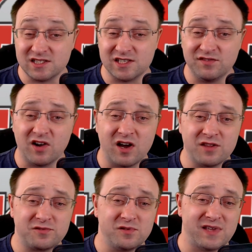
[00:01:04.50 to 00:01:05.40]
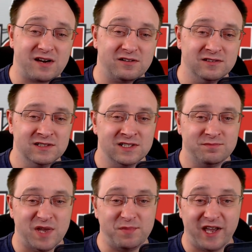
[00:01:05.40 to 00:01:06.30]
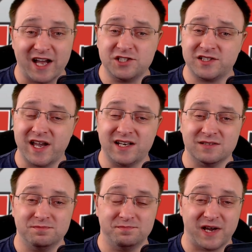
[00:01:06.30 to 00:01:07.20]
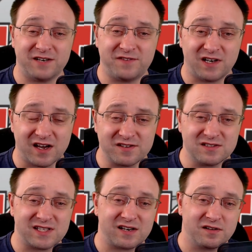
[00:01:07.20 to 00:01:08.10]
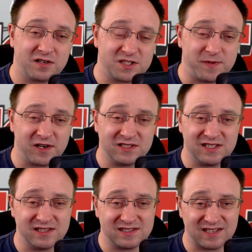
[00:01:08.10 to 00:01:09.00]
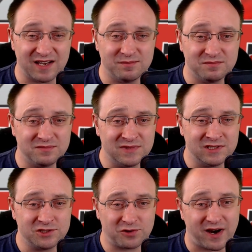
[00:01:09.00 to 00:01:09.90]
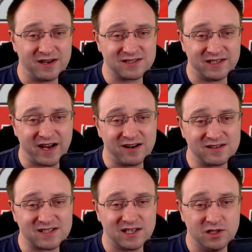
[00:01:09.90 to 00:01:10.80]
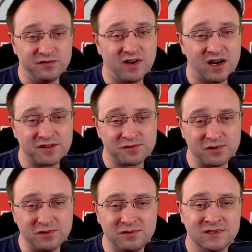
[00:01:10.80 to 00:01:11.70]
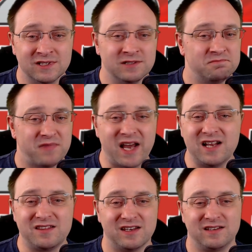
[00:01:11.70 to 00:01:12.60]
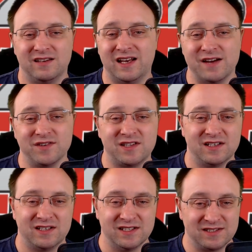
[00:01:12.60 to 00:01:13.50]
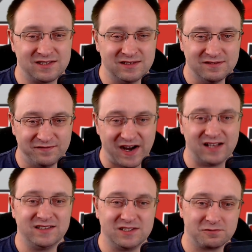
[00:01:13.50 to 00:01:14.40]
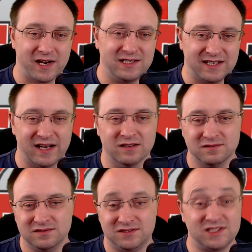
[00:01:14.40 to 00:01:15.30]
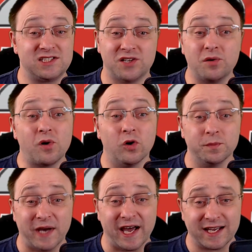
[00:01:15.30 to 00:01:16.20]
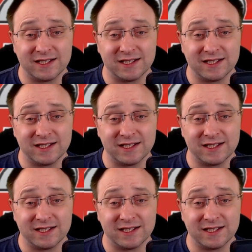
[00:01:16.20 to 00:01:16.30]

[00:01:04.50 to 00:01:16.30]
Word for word: you've gone through that'll maybe educate and benefit others that are experiencing the same trials and errors that you've gone through. Anything and everything is valid to write down. Just don't hold back.